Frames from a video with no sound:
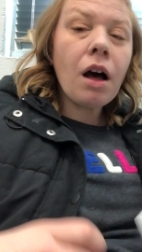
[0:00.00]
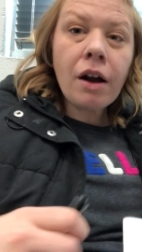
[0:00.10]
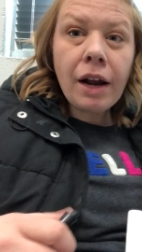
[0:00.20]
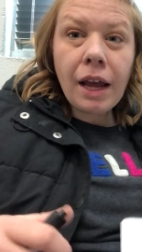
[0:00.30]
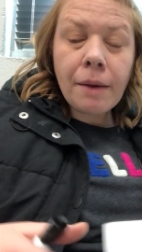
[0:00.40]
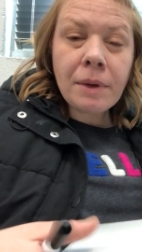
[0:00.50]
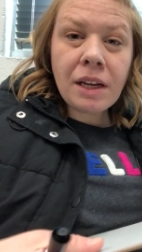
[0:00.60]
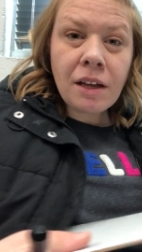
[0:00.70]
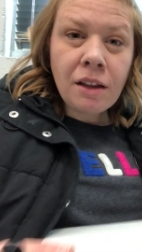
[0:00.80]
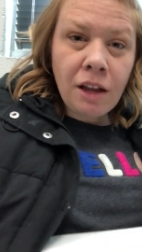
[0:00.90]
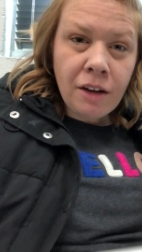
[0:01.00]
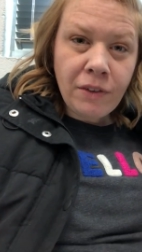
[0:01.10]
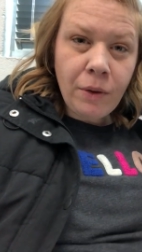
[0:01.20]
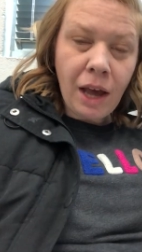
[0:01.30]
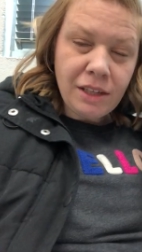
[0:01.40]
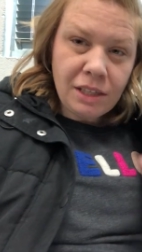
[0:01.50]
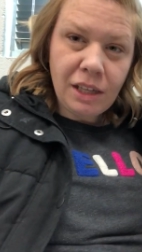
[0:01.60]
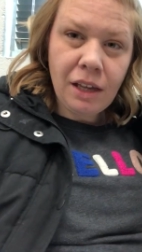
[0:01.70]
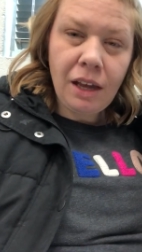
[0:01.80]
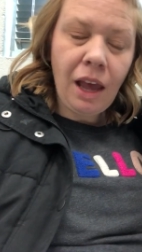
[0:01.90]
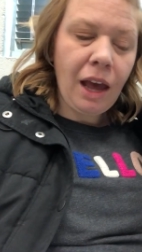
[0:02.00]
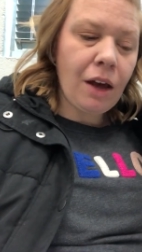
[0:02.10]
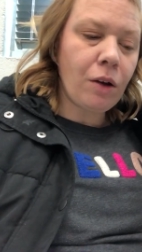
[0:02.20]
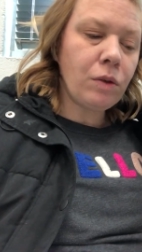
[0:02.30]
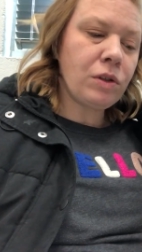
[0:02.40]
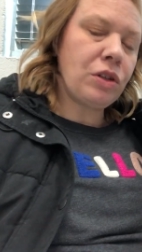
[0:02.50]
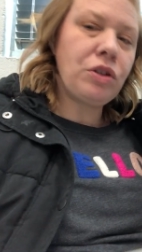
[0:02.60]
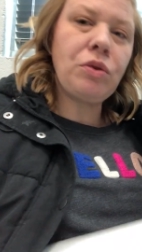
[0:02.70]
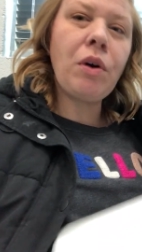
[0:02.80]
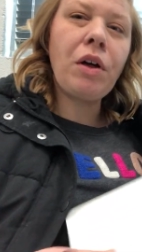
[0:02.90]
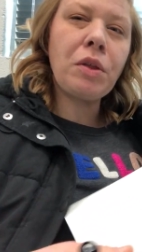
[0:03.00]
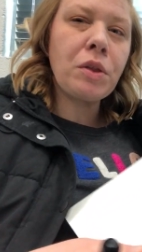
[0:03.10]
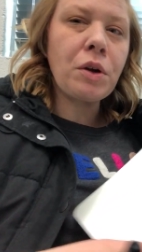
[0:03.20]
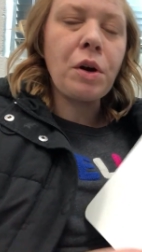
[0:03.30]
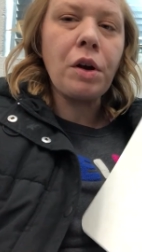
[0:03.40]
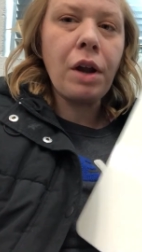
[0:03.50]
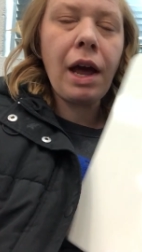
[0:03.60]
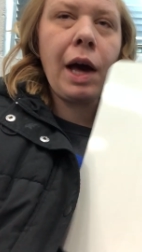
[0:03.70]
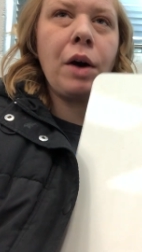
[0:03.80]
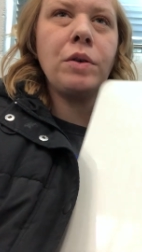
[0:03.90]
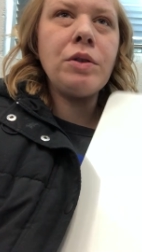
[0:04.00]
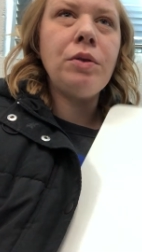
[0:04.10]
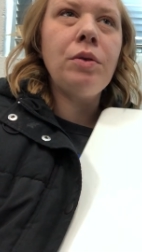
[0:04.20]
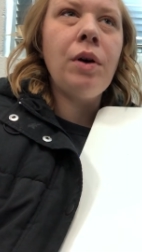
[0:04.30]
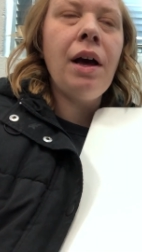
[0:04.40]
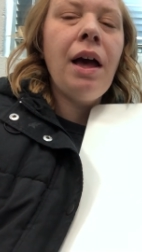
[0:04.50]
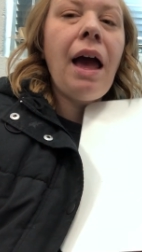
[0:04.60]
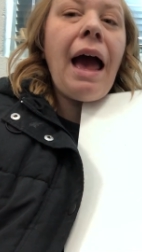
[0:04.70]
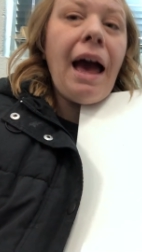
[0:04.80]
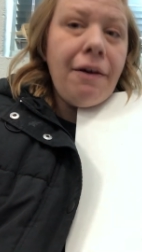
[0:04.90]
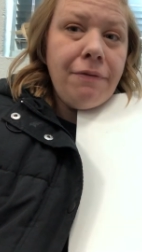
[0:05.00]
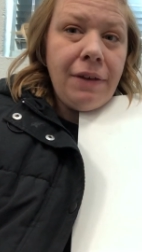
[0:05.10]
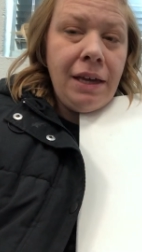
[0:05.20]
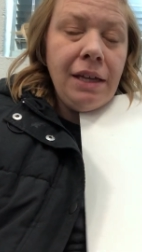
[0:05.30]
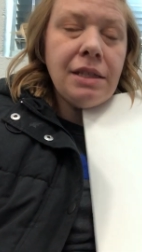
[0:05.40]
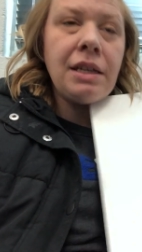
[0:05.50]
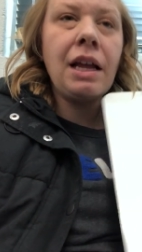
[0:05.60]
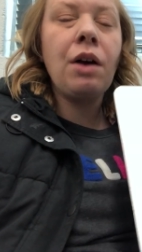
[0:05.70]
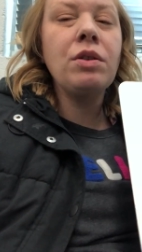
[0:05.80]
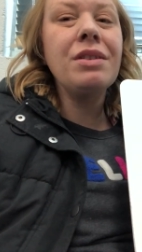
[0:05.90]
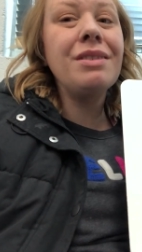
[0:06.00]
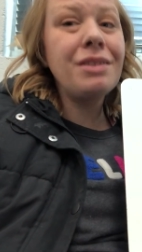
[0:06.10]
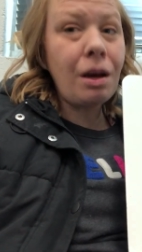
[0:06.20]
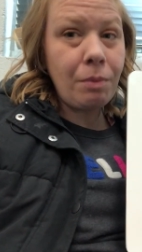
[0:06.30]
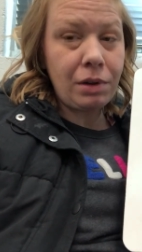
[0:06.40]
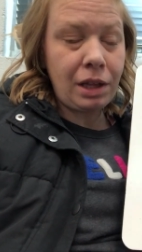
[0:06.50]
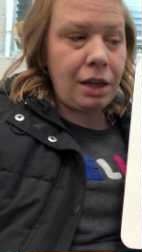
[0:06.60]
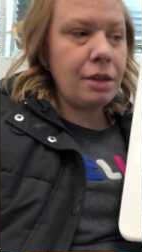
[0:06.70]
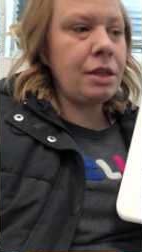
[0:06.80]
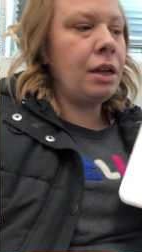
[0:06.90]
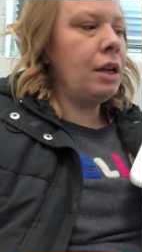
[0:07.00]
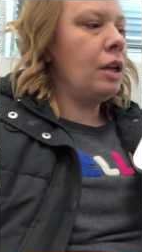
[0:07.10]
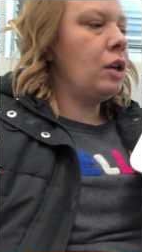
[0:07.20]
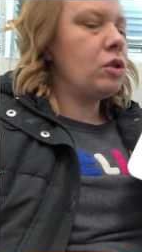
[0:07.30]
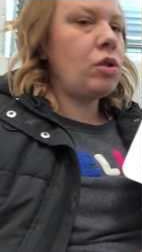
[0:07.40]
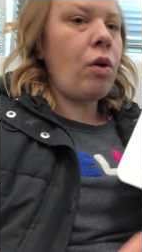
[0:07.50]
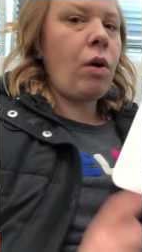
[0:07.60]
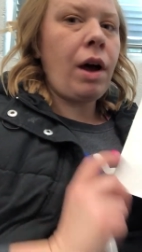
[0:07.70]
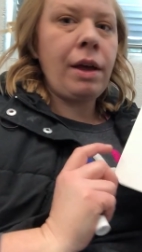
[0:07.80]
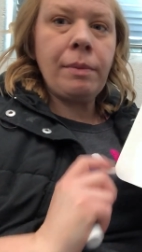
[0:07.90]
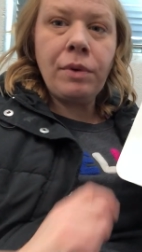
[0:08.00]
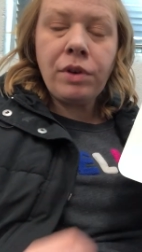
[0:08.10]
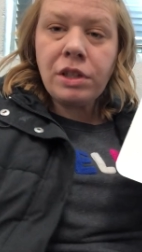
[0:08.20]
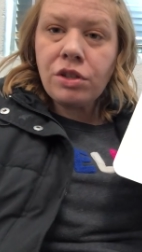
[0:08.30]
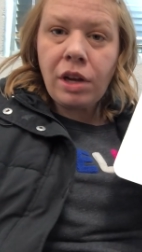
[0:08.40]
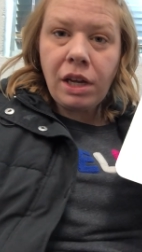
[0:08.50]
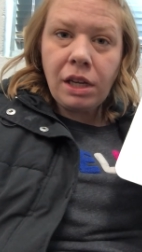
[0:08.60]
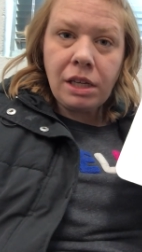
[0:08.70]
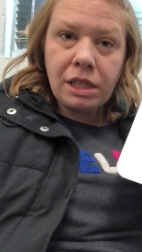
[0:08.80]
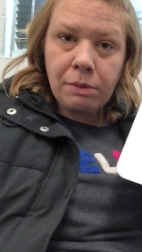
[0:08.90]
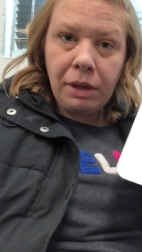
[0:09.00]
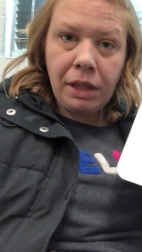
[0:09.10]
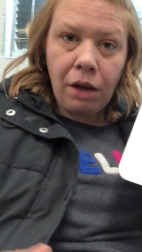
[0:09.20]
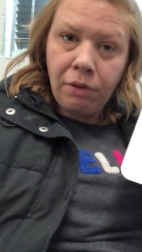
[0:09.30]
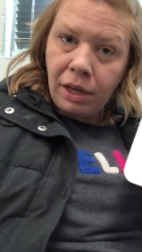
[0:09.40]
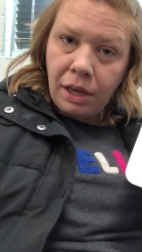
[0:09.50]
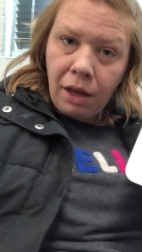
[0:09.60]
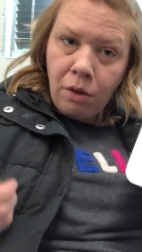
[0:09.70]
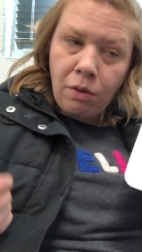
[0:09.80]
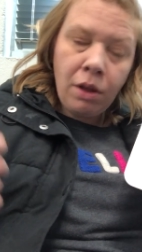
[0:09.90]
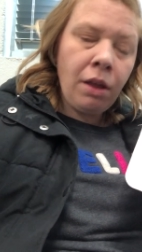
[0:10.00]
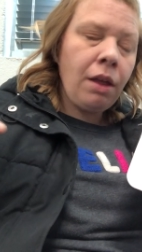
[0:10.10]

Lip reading: All right, I'm getting a lot of you asking how to do a third, how to half it, and how to double it. So I'm going to try and explain that right now.